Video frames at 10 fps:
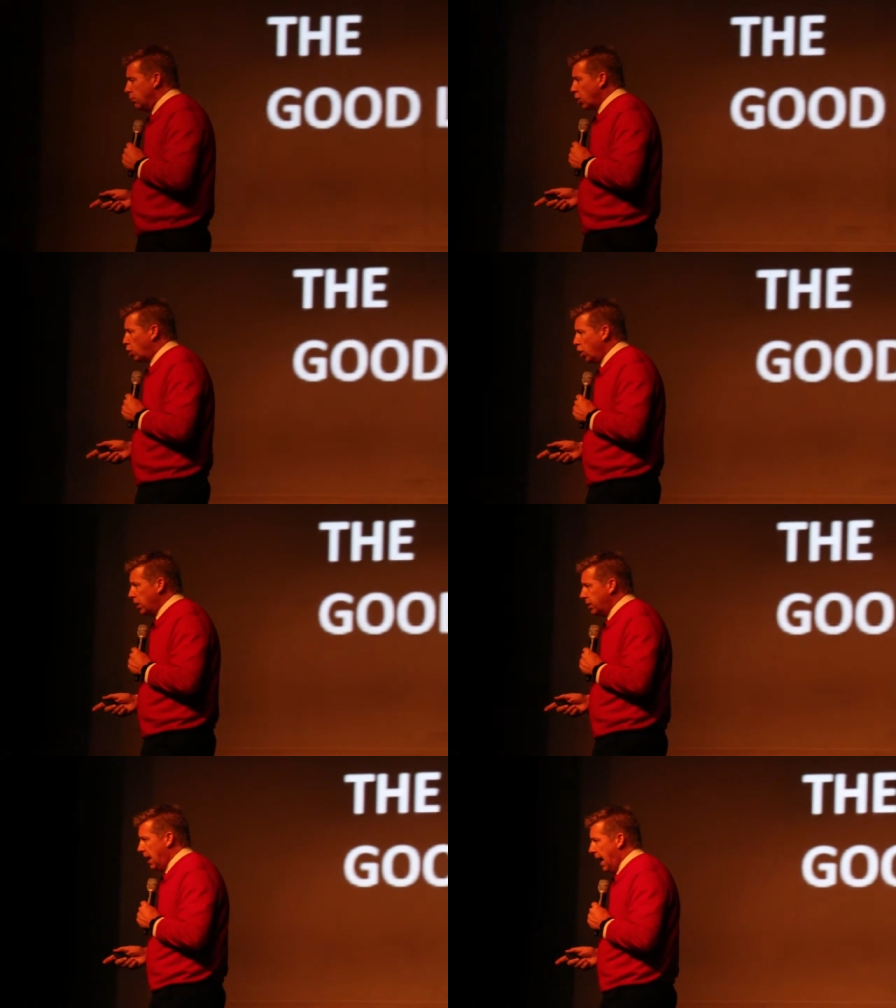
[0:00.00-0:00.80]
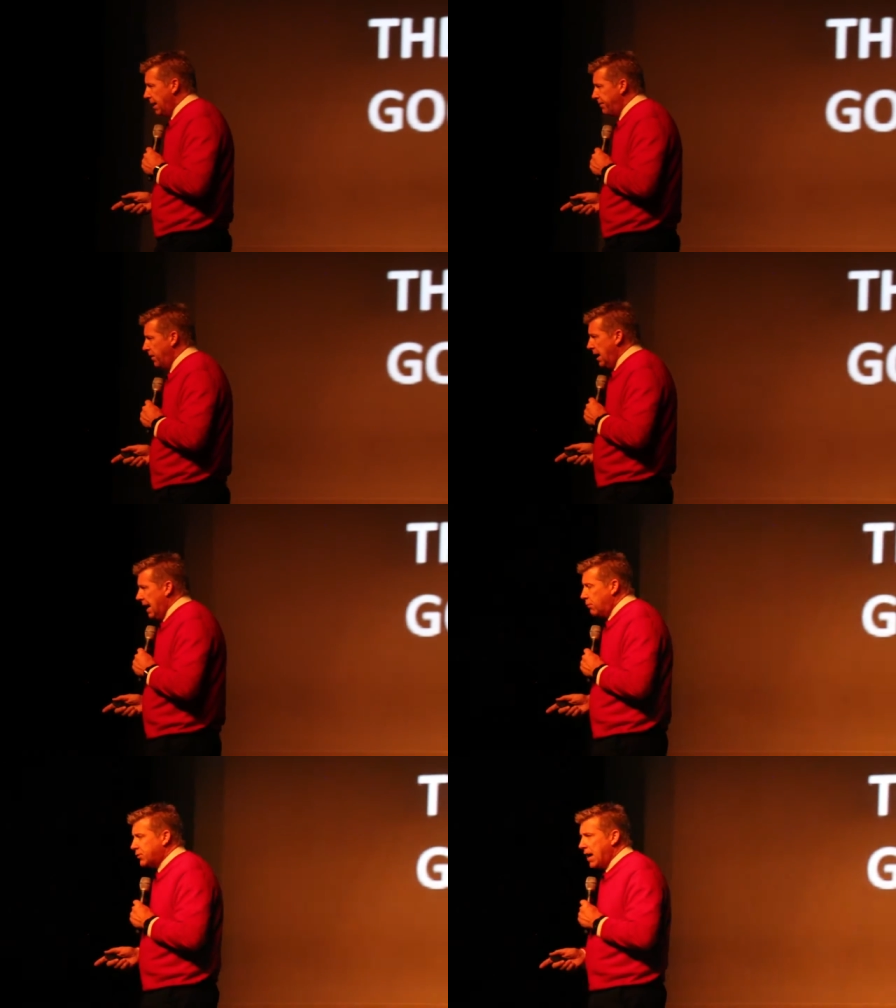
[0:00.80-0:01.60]
It was a good life.
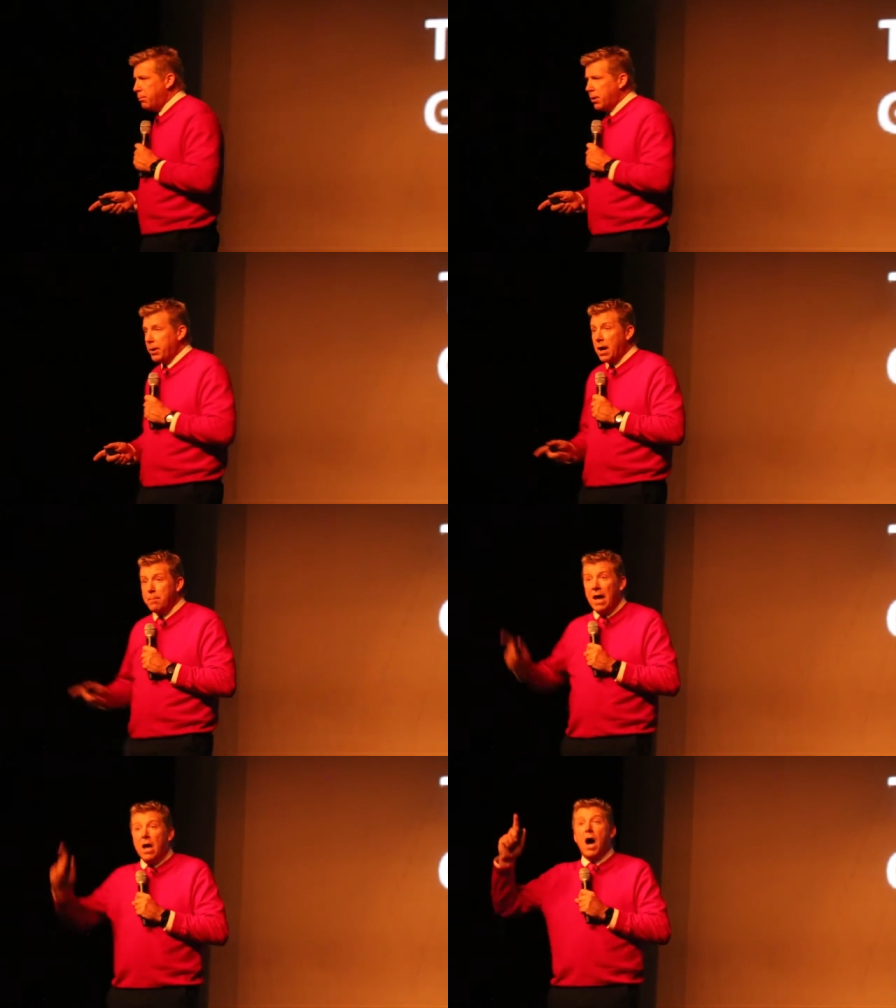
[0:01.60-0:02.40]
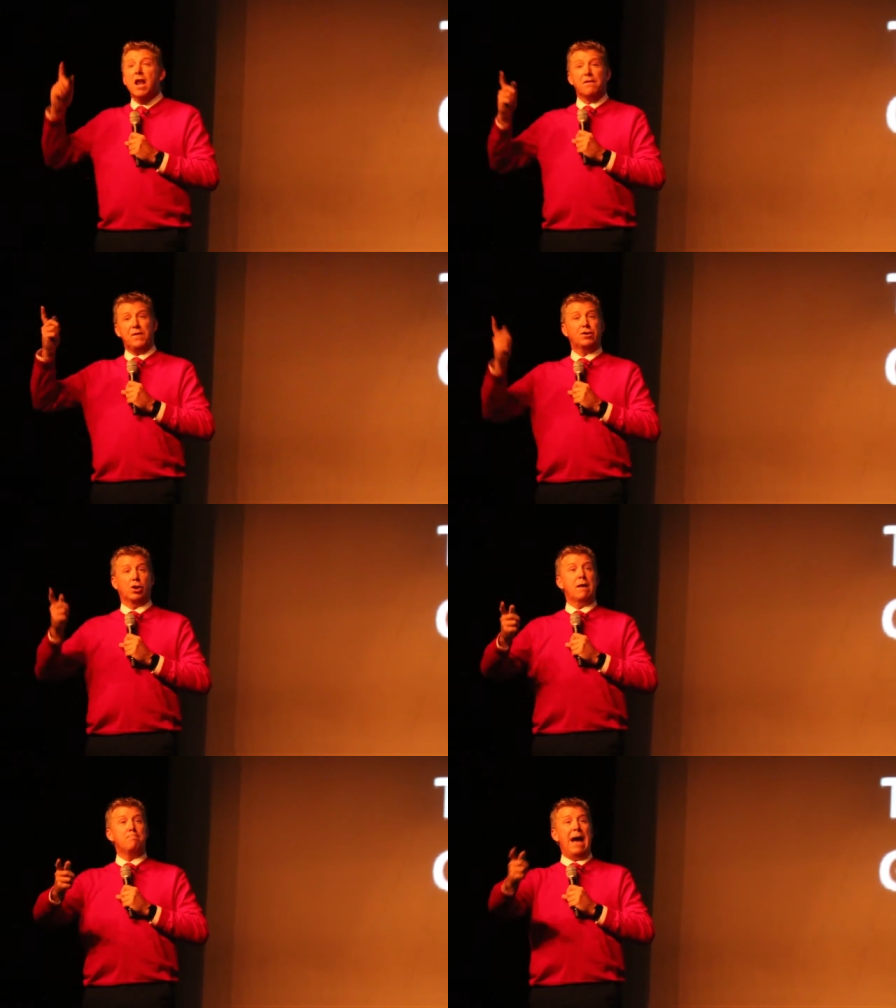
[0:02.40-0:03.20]
He was able to become an
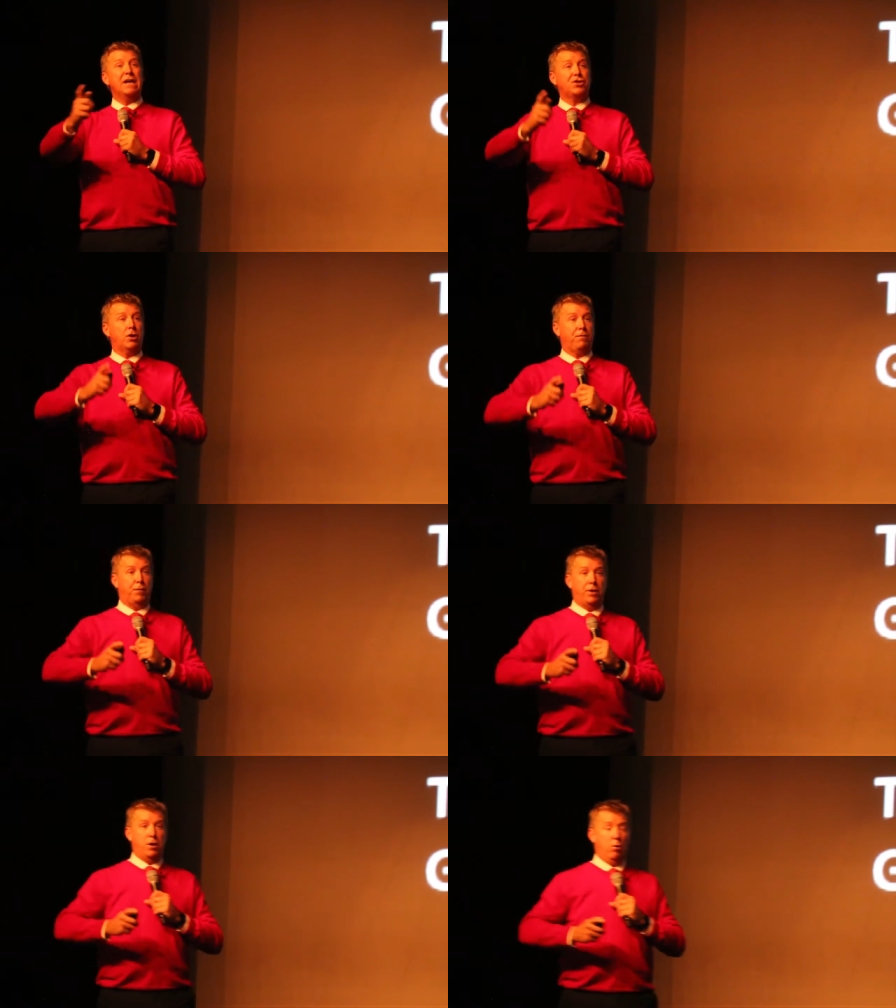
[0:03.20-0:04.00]
unofficial ambassador for the